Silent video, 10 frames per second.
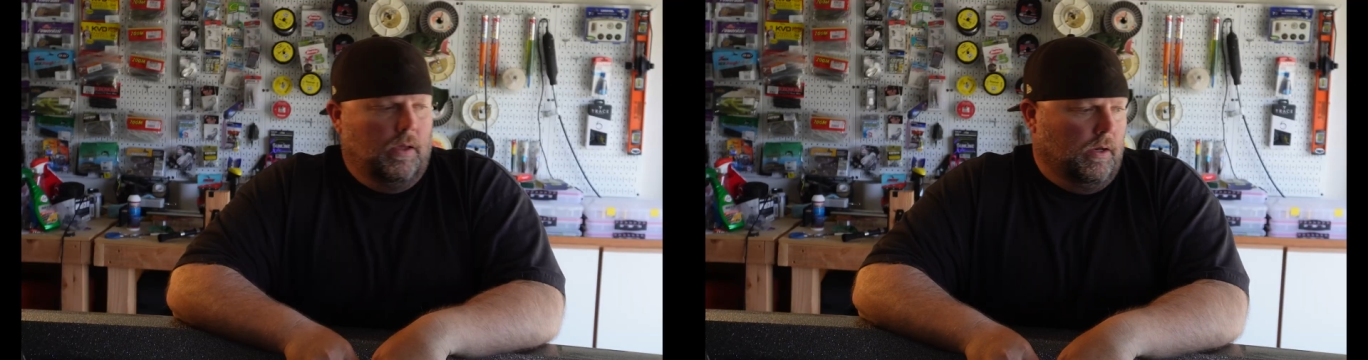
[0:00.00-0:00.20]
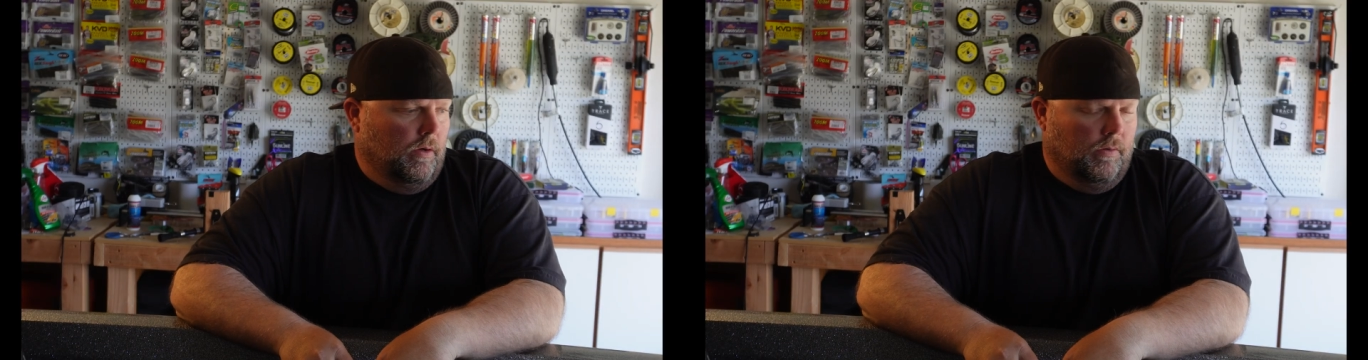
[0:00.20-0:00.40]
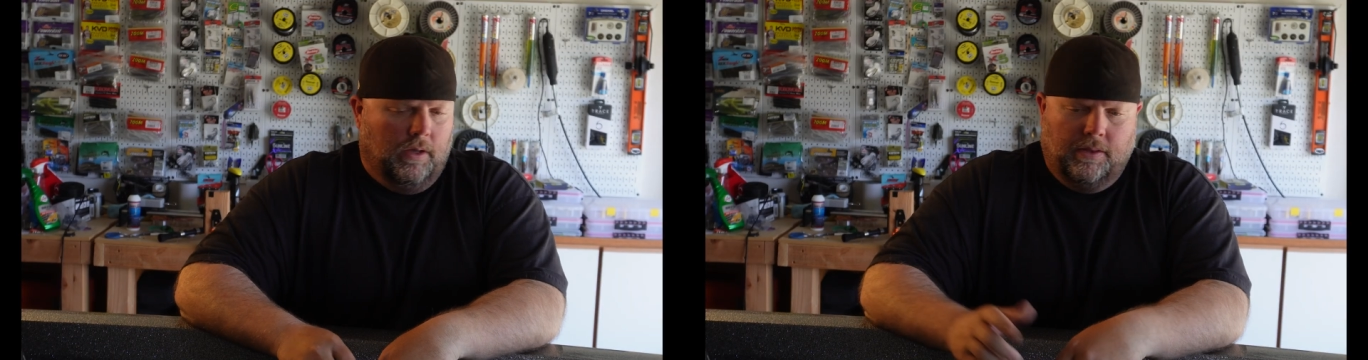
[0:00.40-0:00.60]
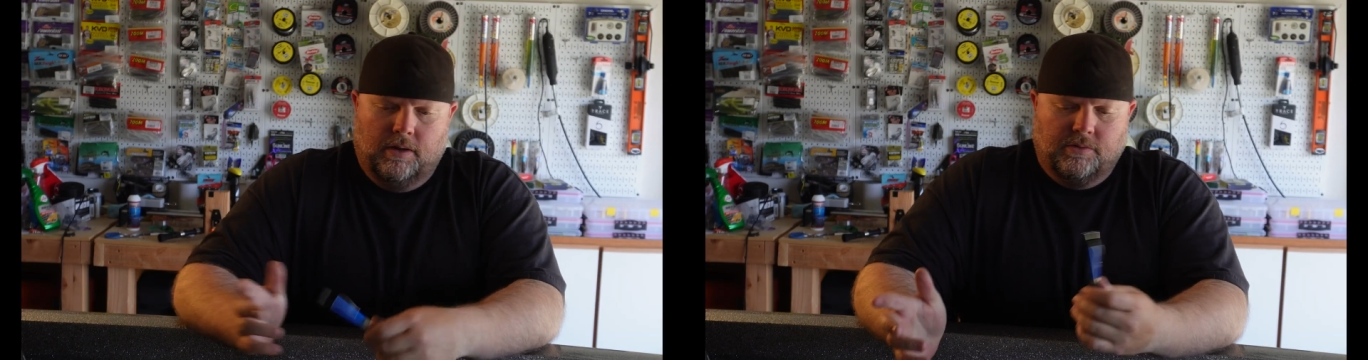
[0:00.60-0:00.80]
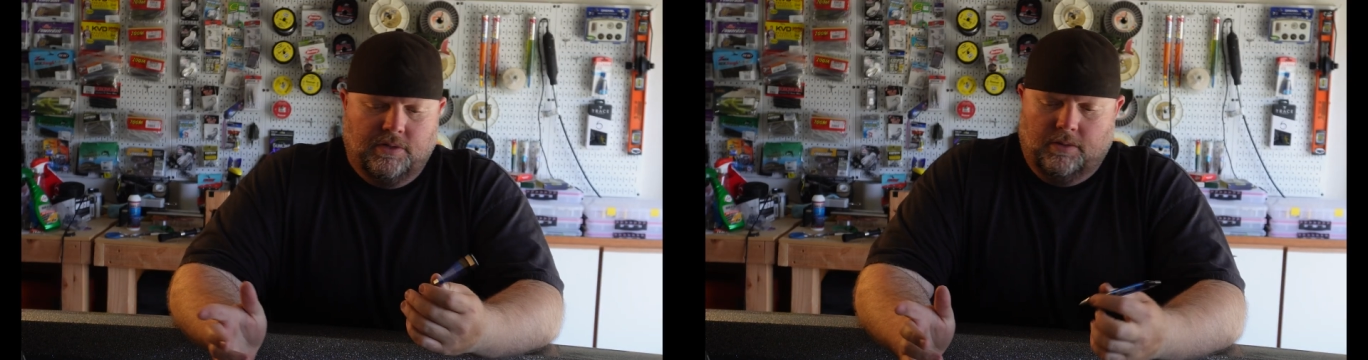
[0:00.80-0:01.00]
you know, and that
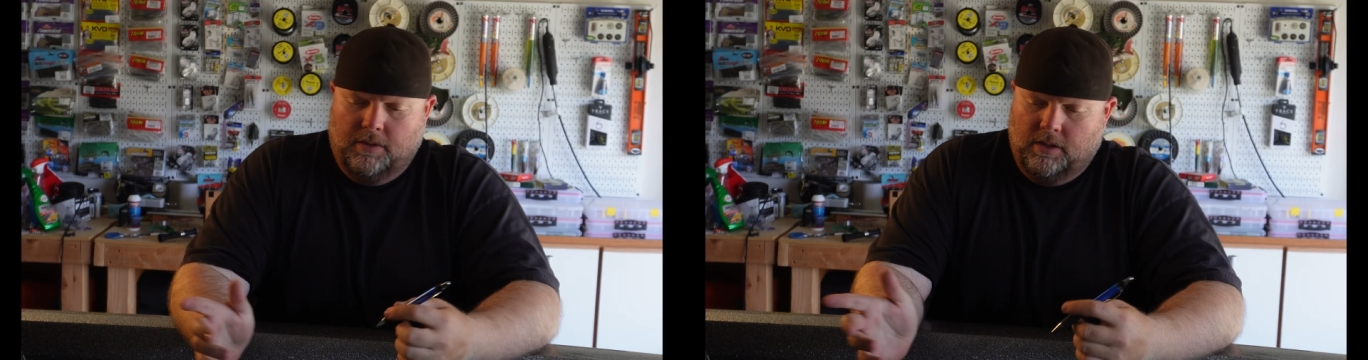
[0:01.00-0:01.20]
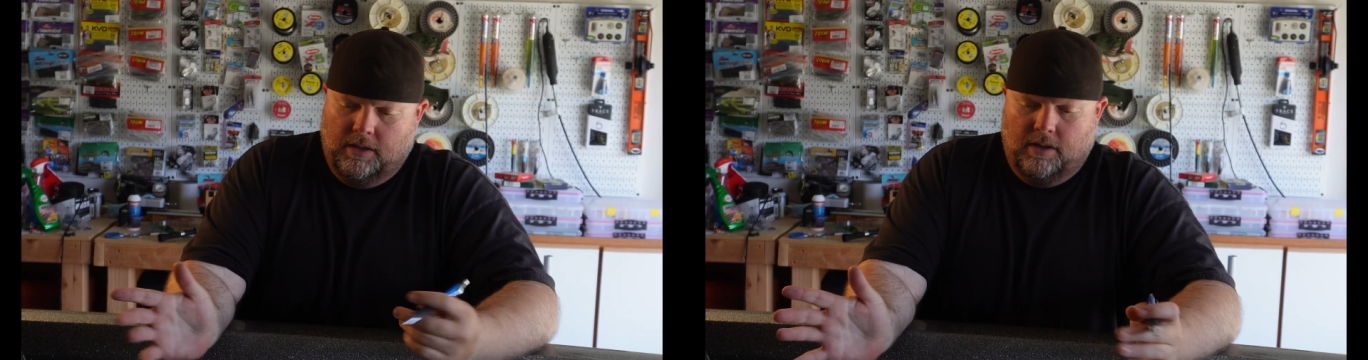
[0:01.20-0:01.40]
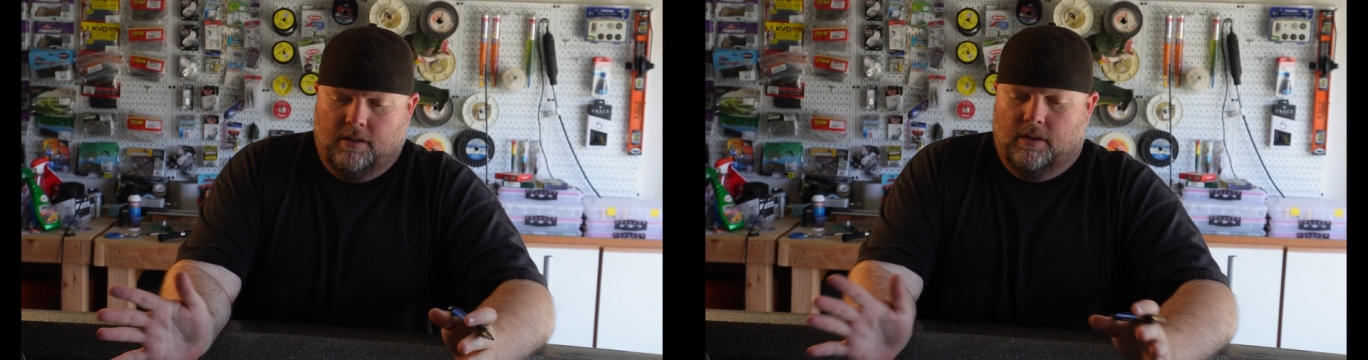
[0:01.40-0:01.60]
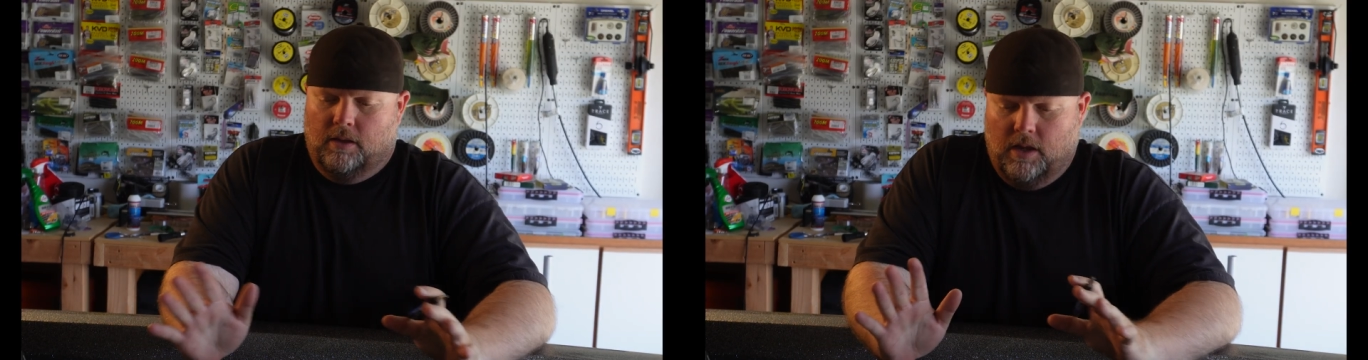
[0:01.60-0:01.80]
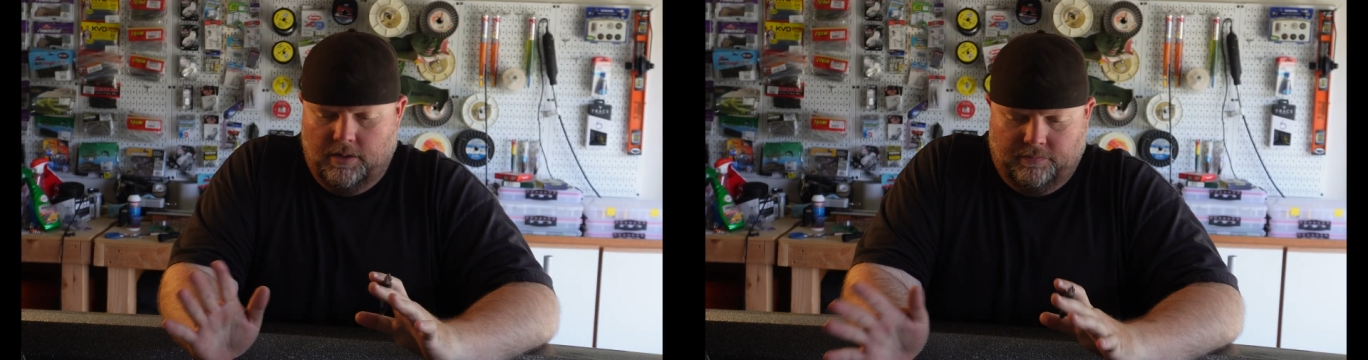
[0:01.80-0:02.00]
was it, man. That
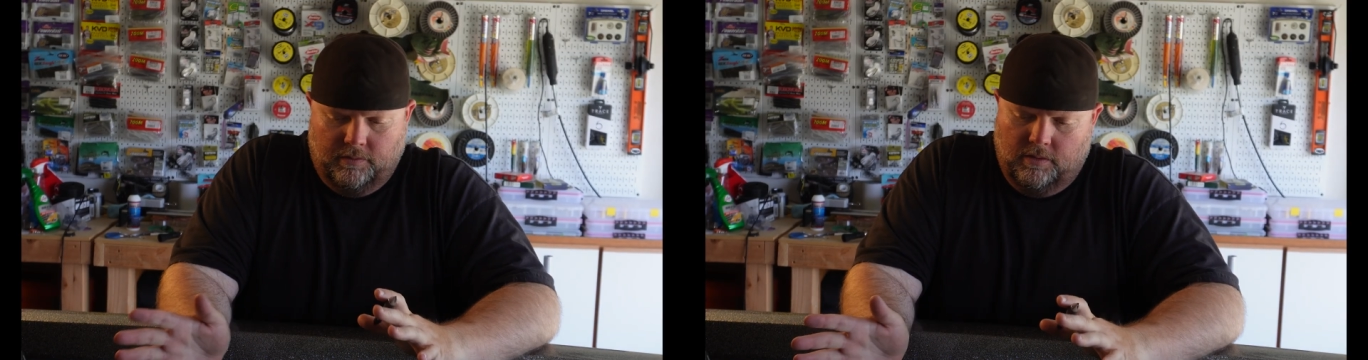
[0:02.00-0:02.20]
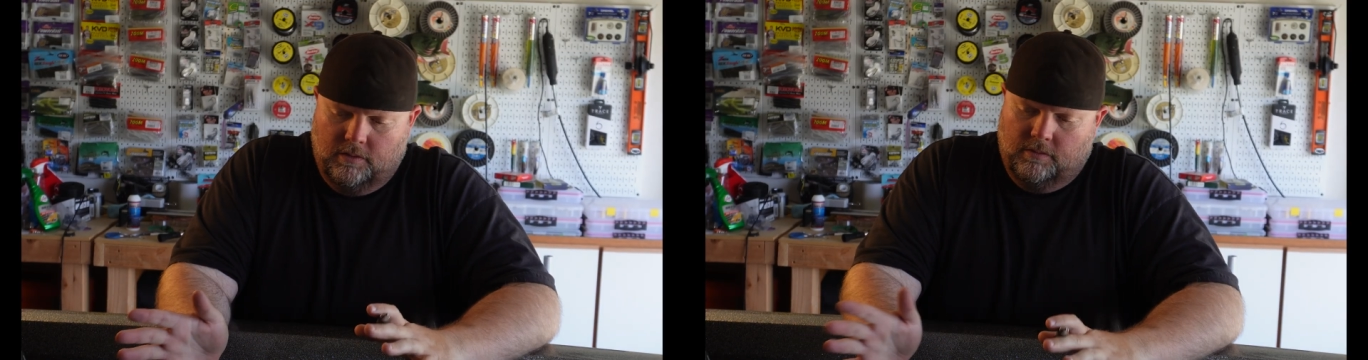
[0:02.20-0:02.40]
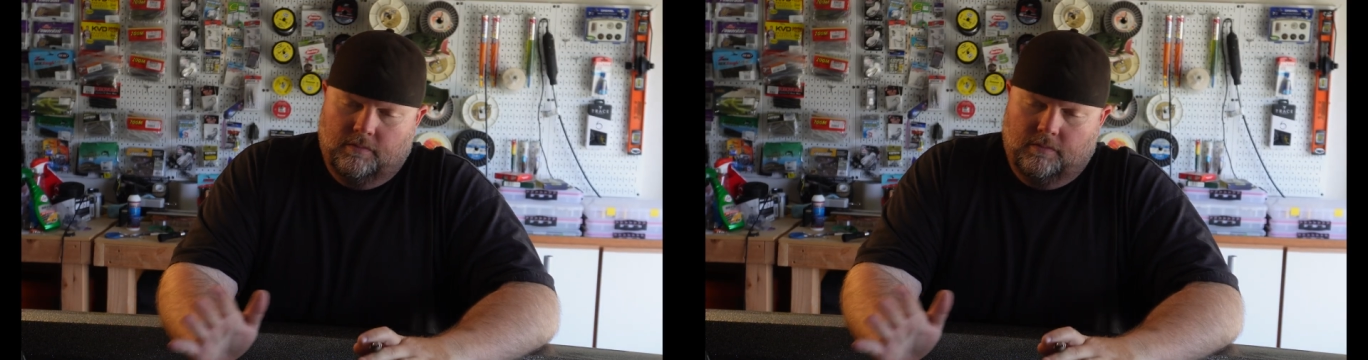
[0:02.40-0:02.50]
honestly,